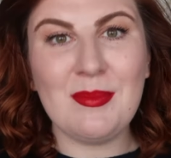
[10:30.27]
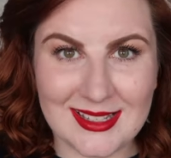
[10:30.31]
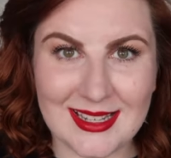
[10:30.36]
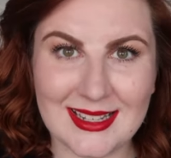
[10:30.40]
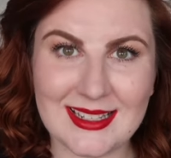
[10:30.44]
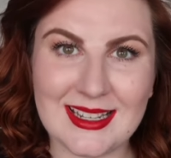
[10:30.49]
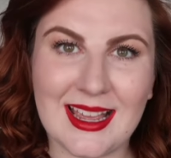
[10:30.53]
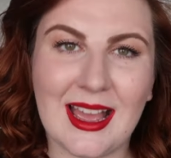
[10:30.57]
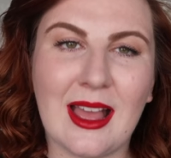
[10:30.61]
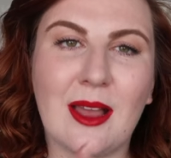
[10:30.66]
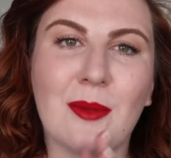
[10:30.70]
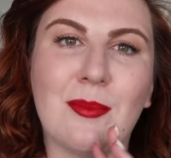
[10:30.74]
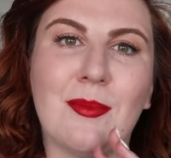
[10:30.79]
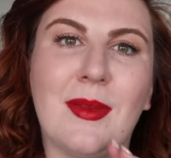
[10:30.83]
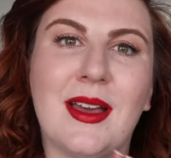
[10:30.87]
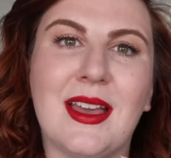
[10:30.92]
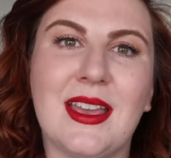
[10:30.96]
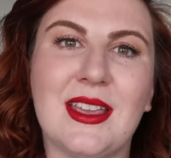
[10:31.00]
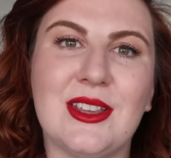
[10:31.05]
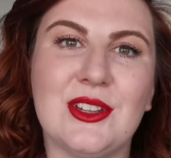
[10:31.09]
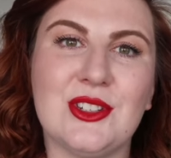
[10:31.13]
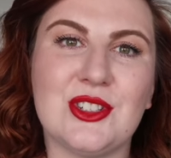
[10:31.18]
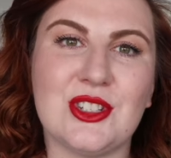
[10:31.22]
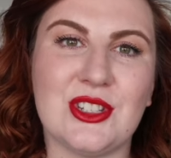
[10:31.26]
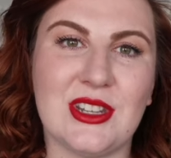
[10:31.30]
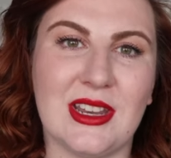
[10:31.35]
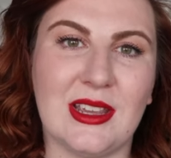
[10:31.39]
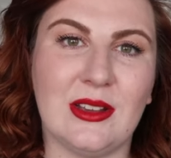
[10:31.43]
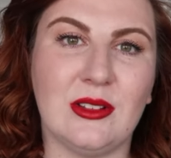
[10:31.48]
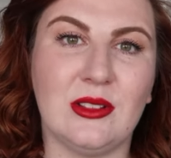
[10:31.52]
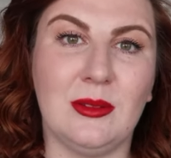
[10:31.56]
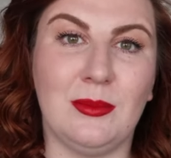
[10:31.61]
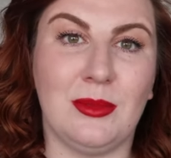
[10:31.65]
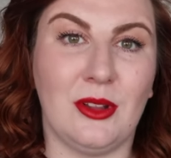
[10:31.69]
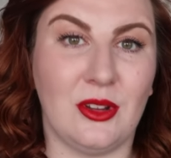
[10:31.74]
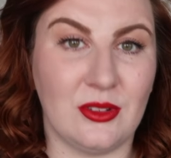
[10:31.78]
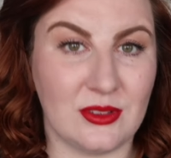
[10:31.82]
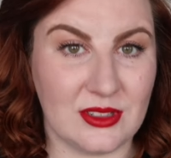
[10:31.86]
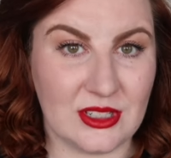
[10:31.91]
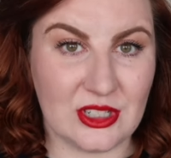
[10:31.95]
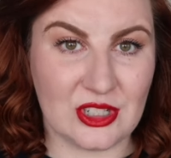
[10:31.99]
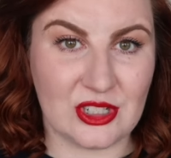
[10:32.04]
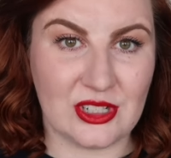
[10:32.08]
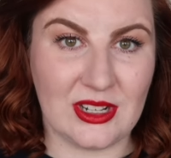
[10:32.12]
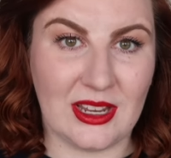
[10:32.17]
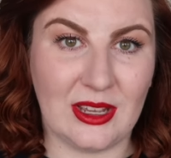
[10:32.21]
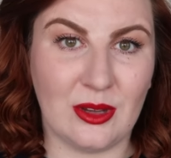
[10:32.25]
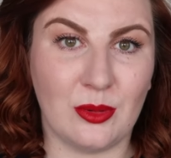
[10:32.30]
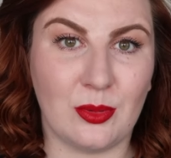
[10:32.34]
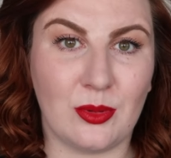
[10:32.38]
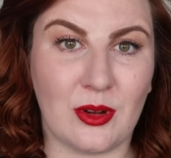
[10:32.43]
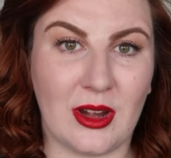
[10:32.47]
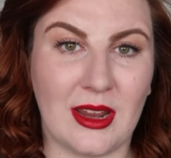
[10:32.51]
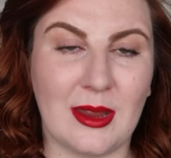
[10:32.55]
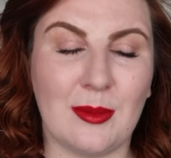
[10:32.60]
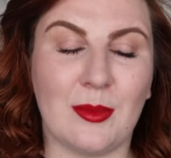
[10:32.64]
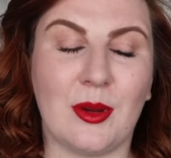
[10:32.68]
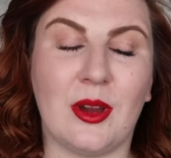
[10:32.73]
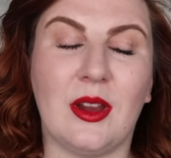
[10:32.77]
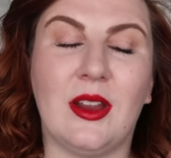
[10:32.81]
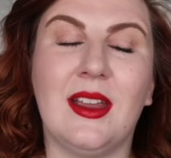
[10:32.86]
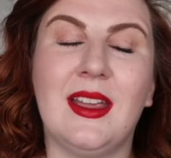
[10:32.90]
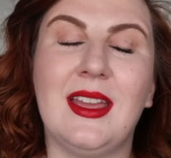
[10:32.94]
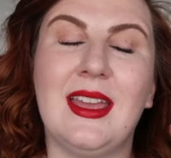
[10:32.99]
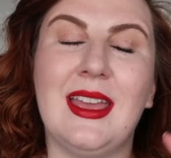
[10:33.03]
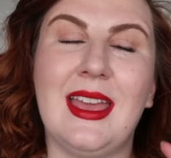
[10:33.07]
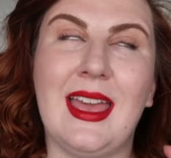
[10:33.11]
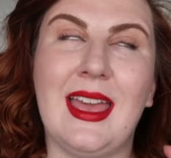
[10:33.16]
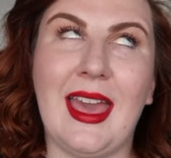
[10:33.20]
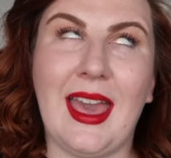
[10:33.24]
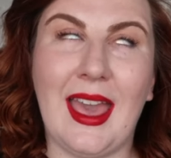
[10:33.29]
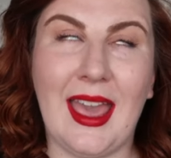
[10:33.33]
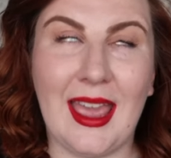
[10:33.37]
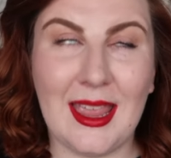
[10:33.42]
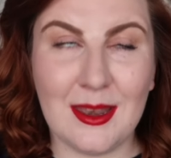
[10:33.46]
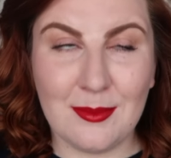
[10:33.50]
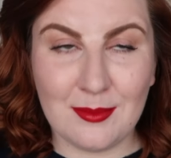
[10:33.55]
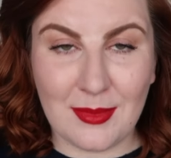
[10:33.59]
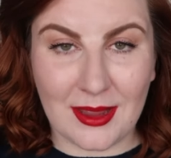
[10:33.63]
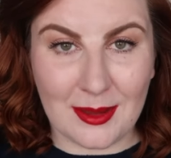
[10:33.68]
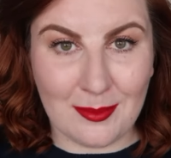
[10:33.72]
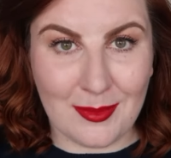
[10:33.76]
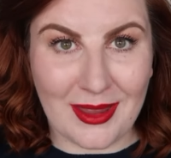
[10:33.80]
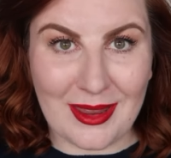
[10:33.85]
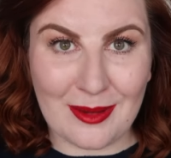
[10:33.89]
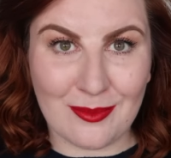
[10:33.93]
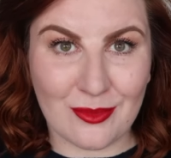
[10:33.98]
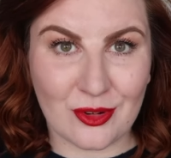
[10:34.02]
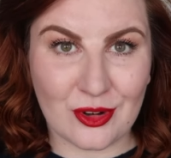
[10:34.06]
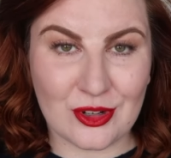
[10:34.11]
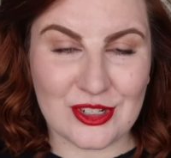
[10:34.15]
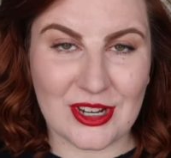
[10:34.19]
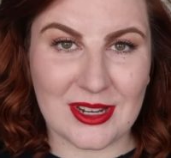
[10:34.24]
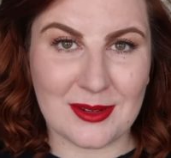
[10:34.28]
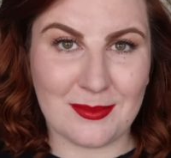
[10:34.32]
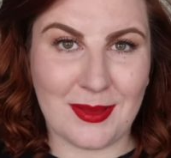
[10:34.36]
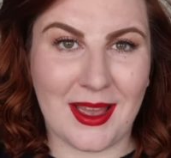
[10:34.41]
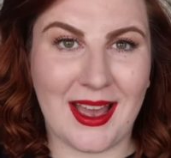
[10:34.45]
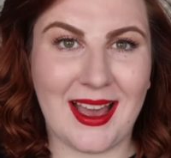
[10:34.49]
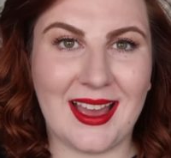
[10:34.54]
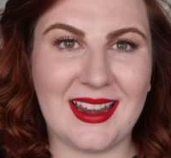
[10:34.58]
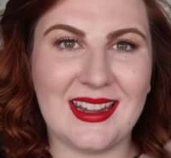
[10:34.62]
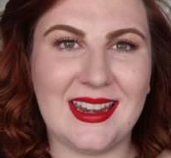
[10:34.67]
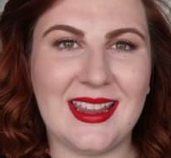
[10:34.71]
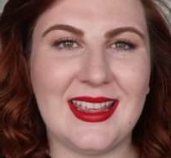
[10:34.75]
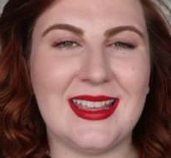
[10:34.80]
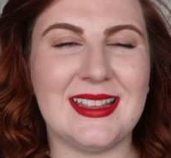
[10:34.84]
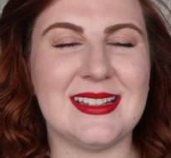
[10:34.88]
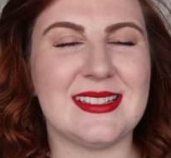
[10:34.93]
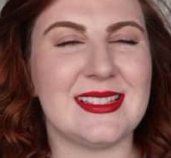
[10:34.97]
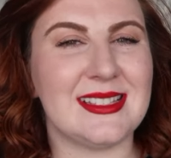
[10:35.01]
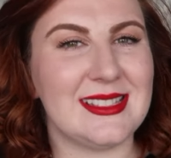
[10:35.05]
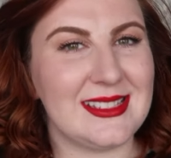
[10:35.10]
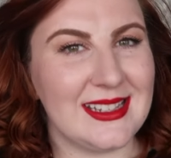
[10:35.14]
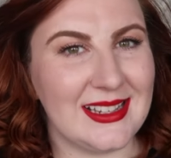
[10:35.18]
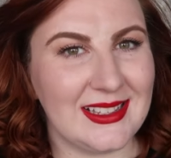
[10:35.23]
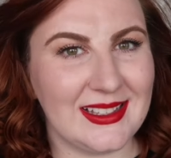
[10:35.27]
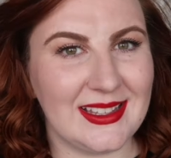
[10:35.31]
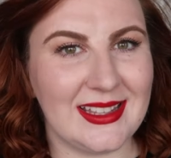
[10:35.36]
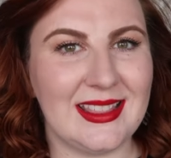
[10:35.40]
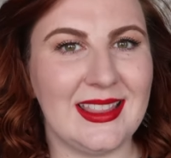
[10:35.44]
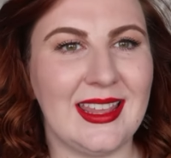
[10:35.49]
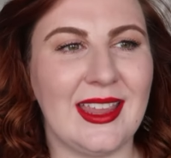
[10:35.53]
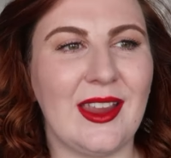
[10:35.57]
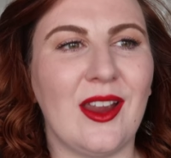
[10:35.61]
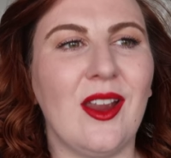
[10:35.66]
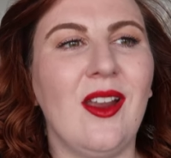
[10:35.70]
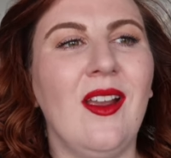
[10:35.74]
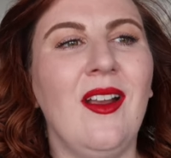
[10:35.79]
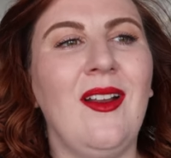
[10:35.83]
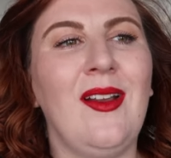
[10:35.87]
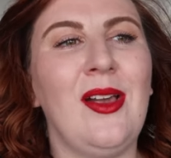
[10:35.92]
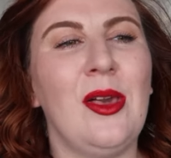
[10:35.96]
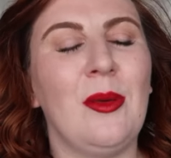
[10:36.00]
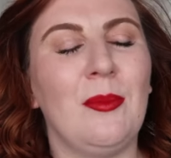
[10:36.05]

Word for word: I did have my Chanel Leblanc de Chanel primer in my main project pan, it is still in there,